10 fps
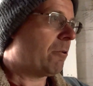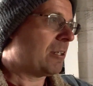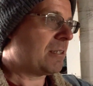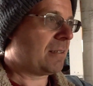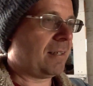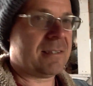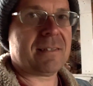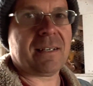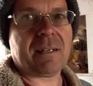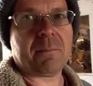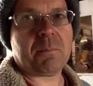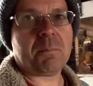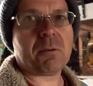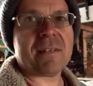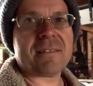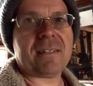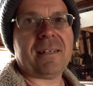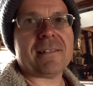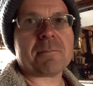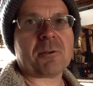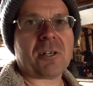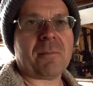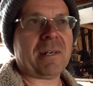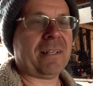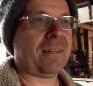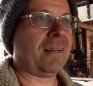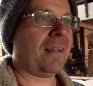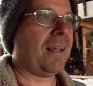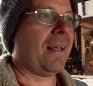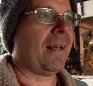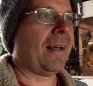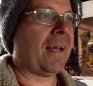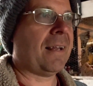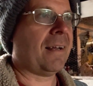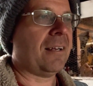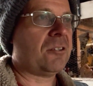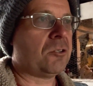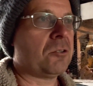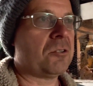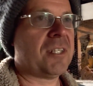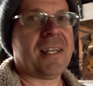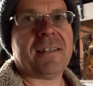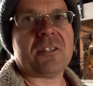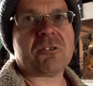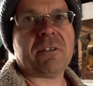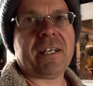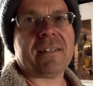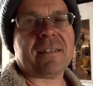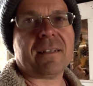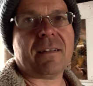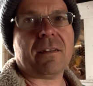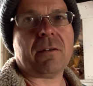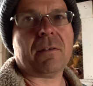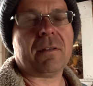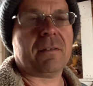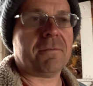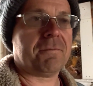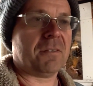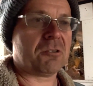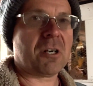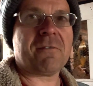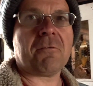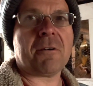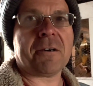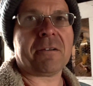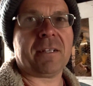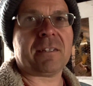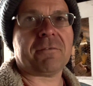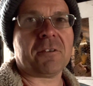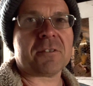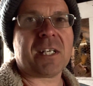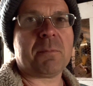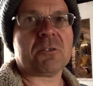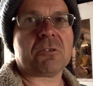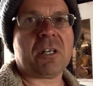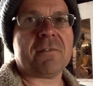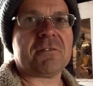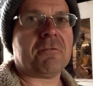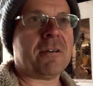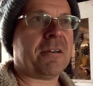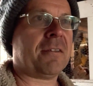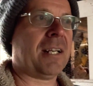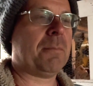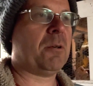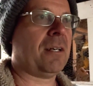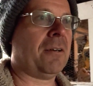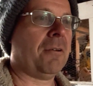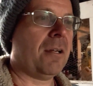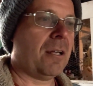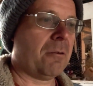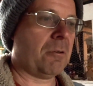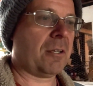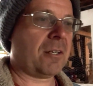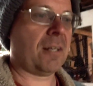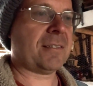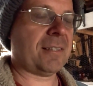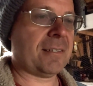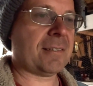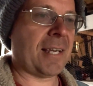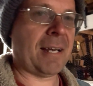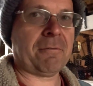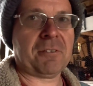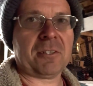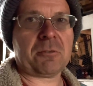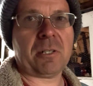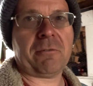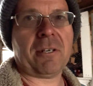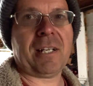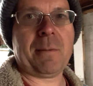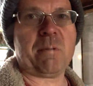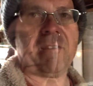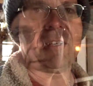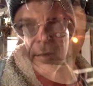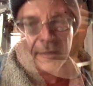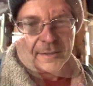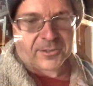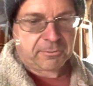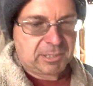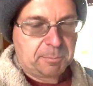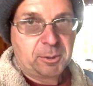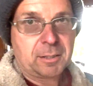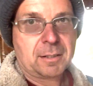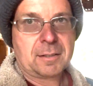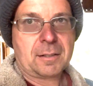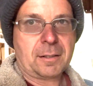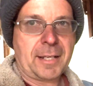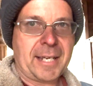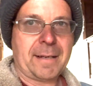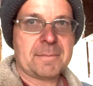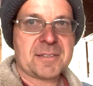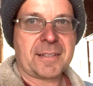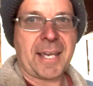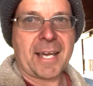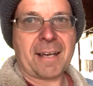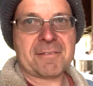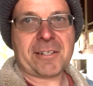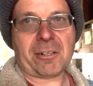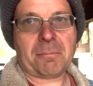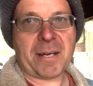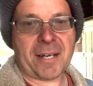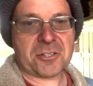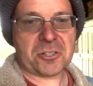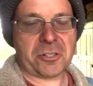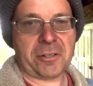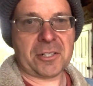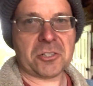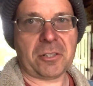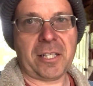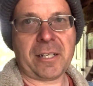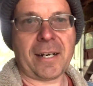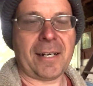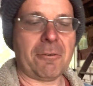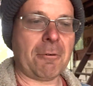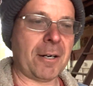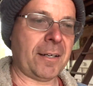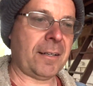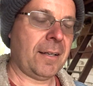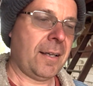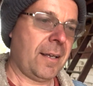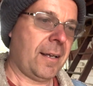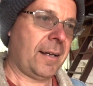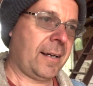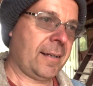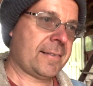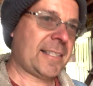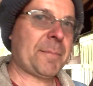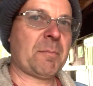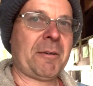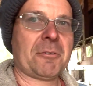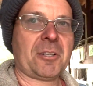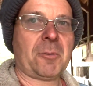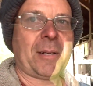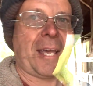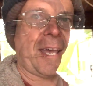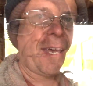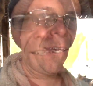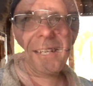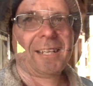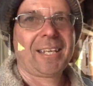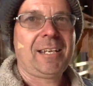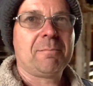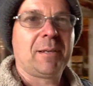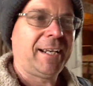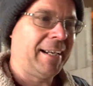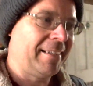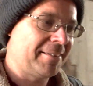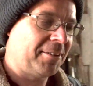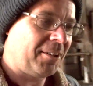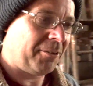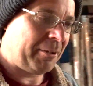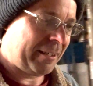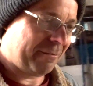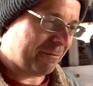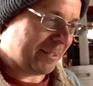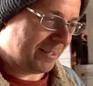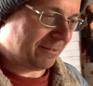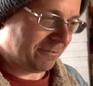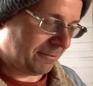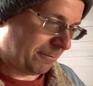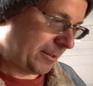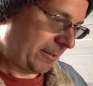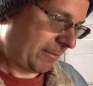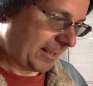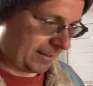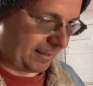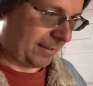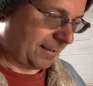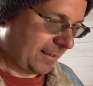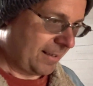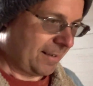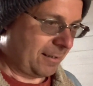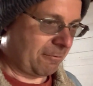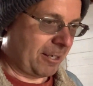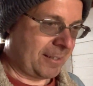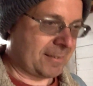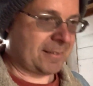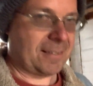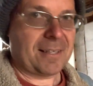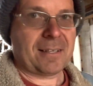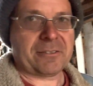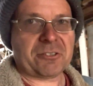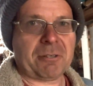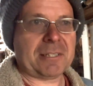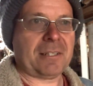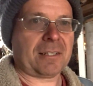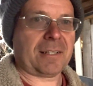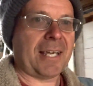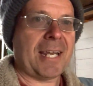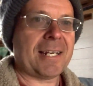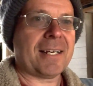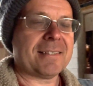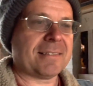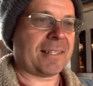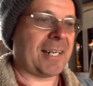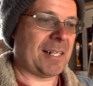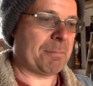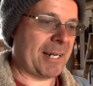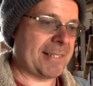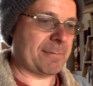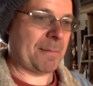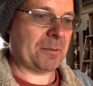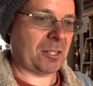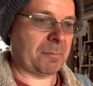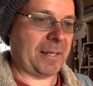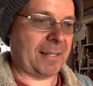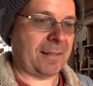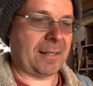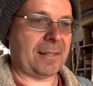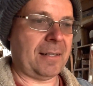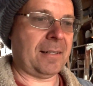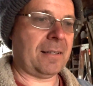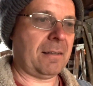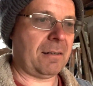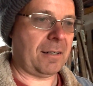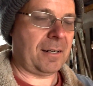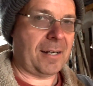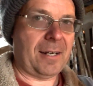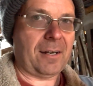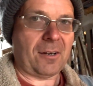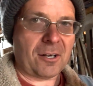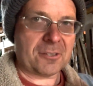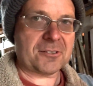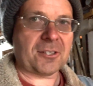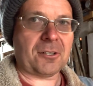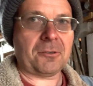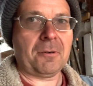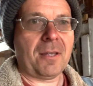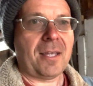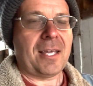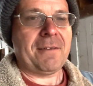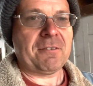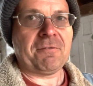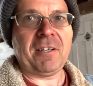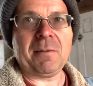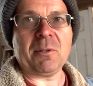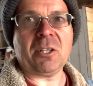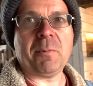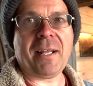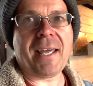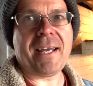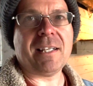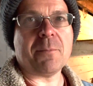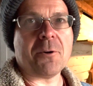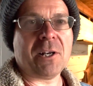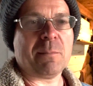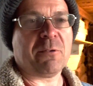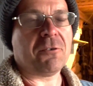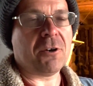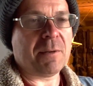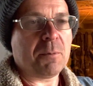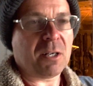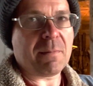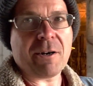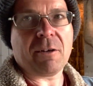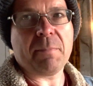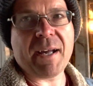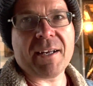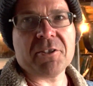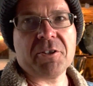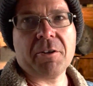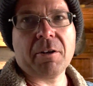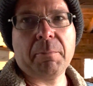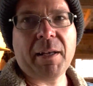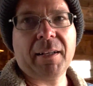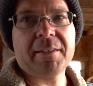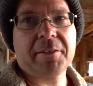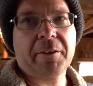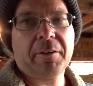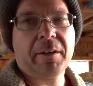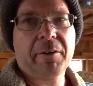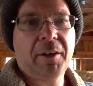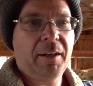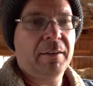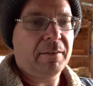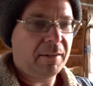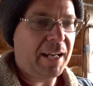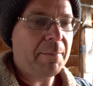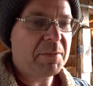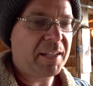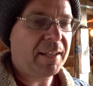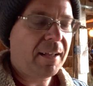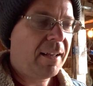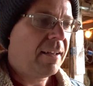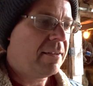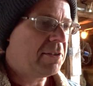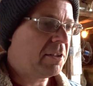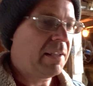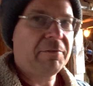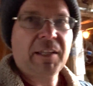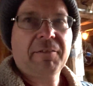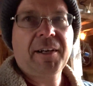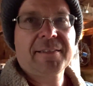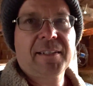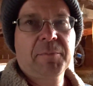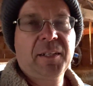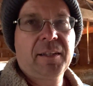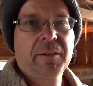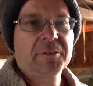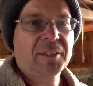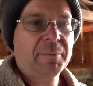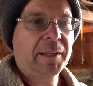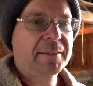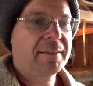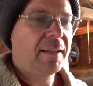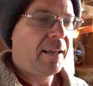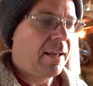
where it's present and it's predominant, I do tend to treat the trough of water, like the first couple troughs of water that I put out, with a coccidistat for the 21-day prevention. So when you put lambs, calves out on pasture, initially you kind of want to supplement with a little bit of hay. It's kind of like eating bananas, when you've got the runs. So what the hay does is it kind of binds them up a little bit, and then also if you feed them a little bit of hay in the morning before you put them out on pasture, their bellies are not empty, so that they've got something in their stomachs.